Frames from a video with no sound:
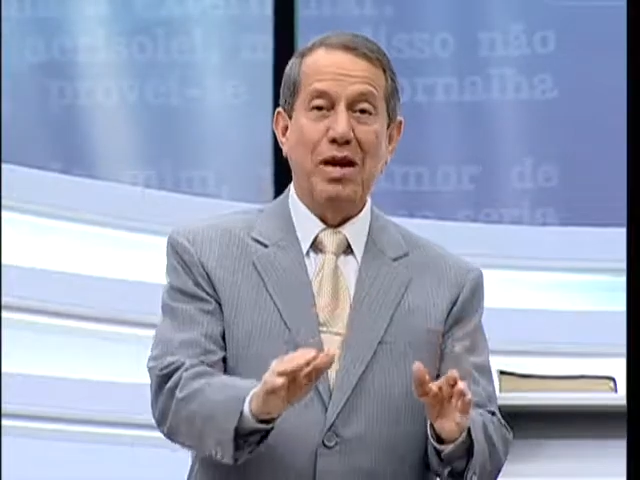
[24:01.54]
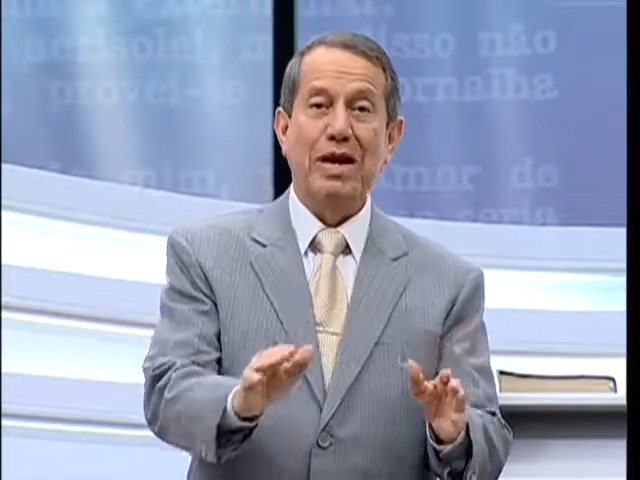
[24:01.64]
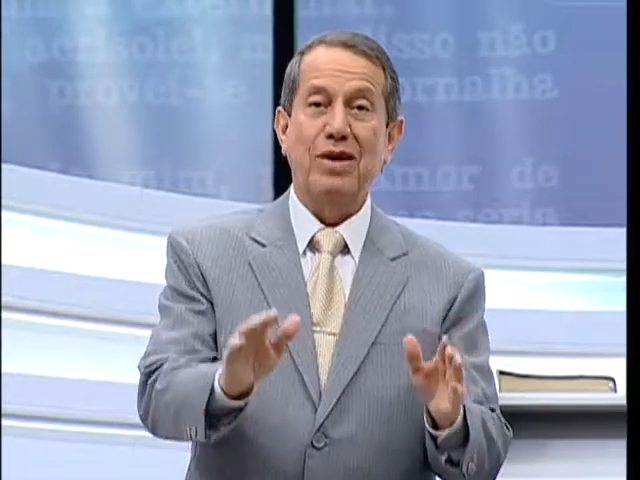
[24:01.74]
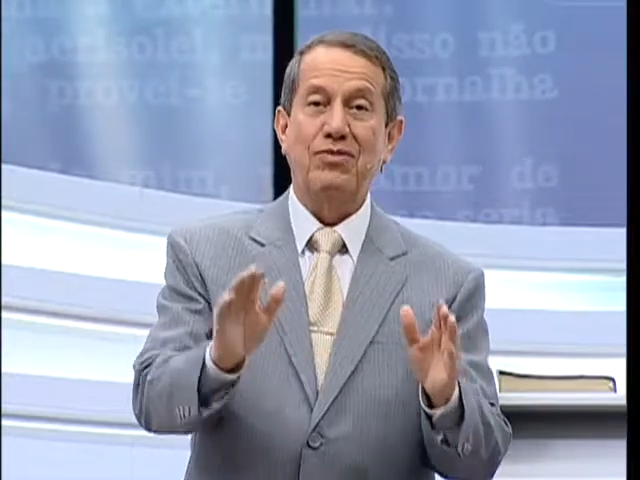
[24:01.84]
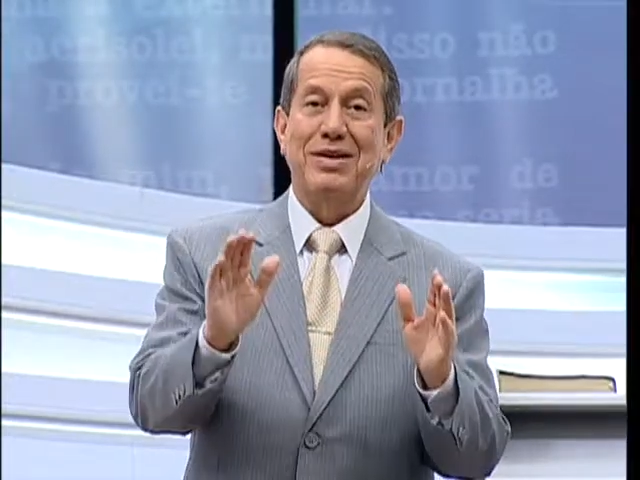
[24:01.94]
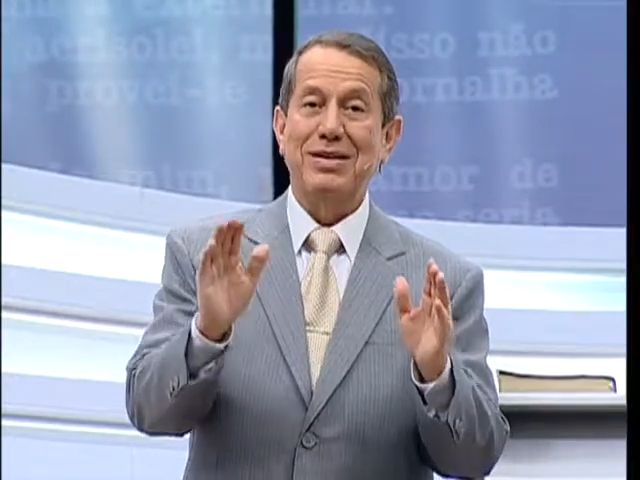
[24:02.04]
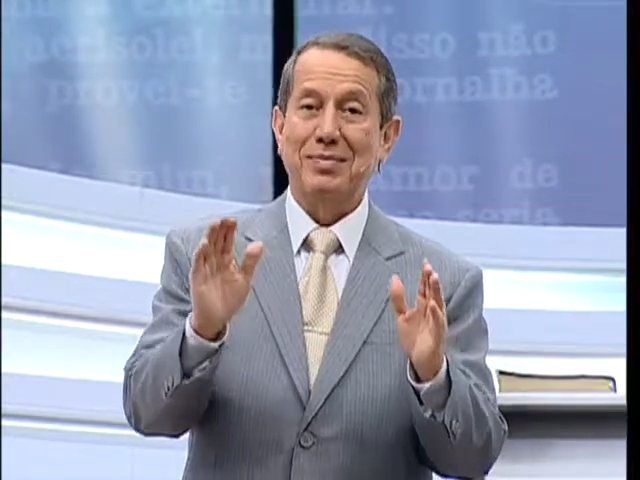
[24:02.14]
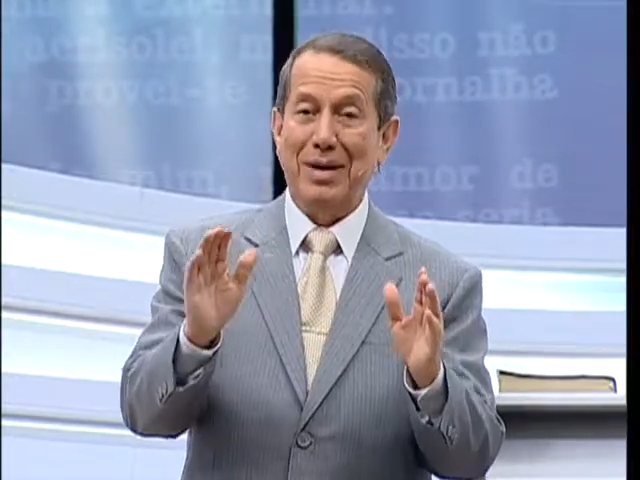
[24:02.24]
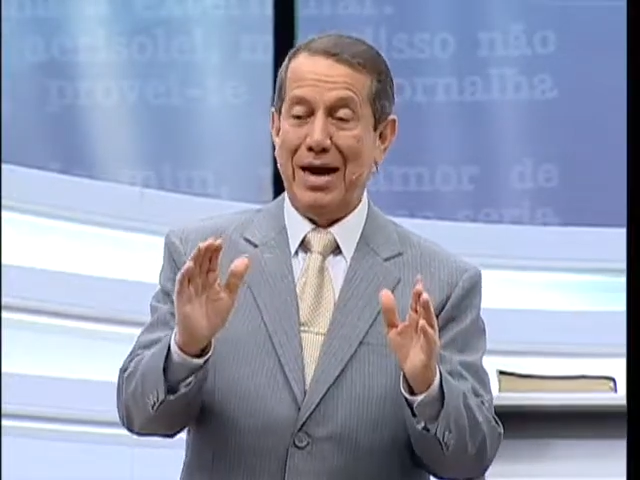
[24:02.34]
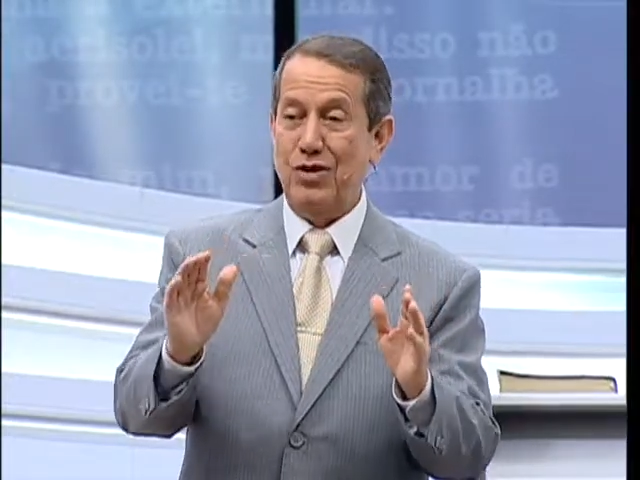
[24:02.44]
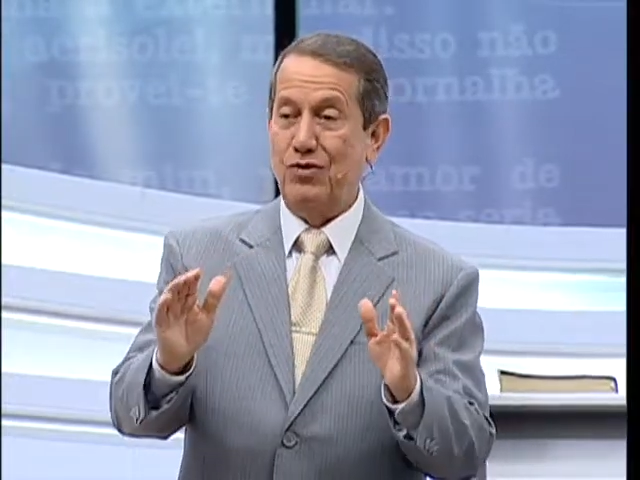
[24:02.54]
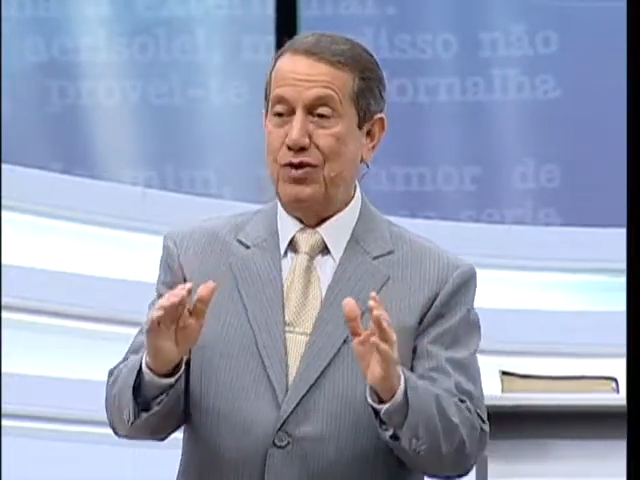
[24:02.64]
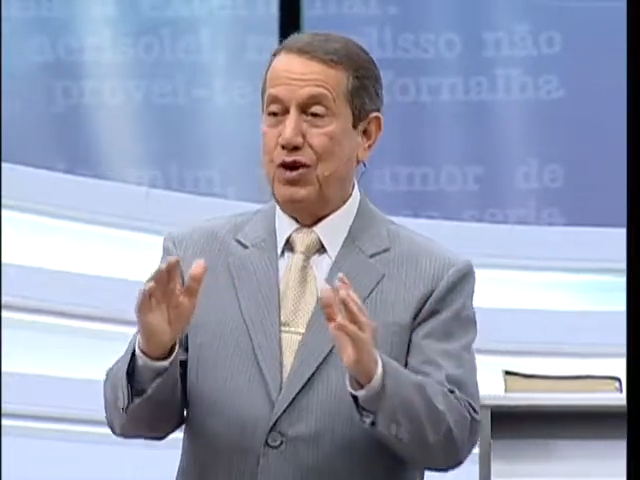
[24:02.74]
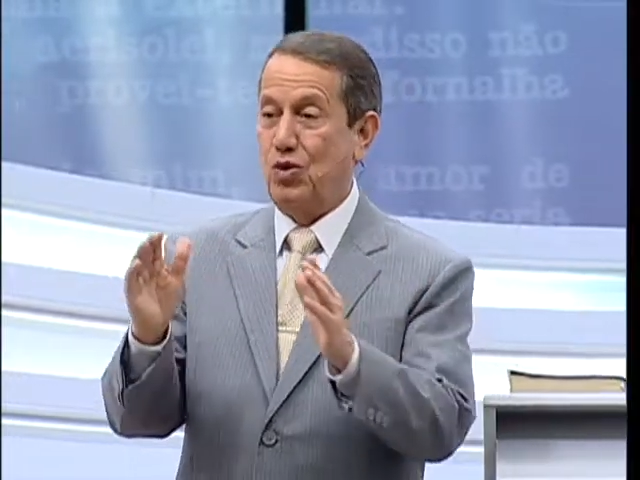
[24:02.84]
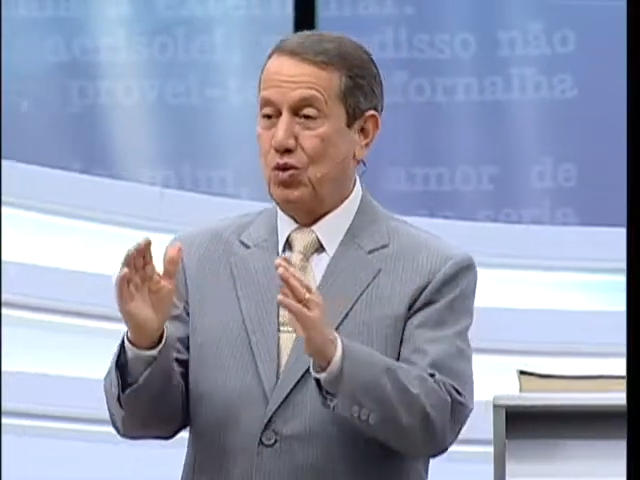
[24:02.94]
God wants to do more.
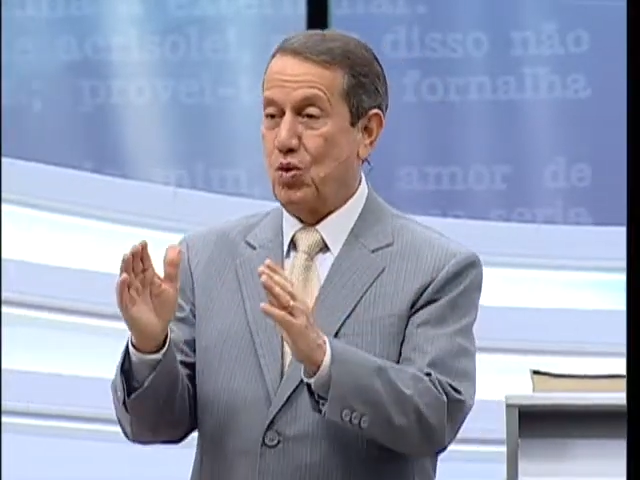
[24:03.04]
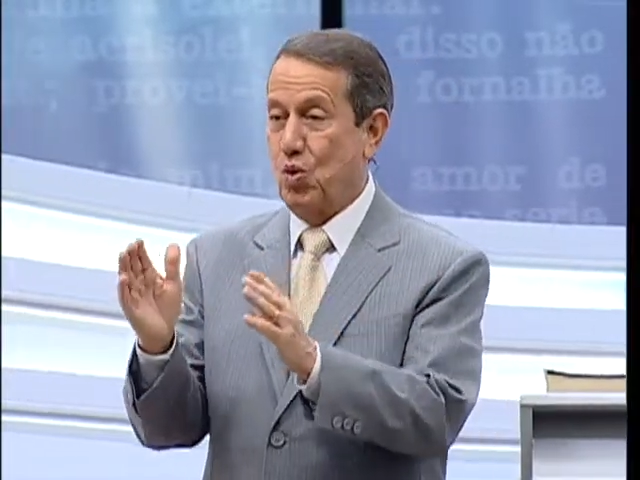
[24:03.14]
At the end of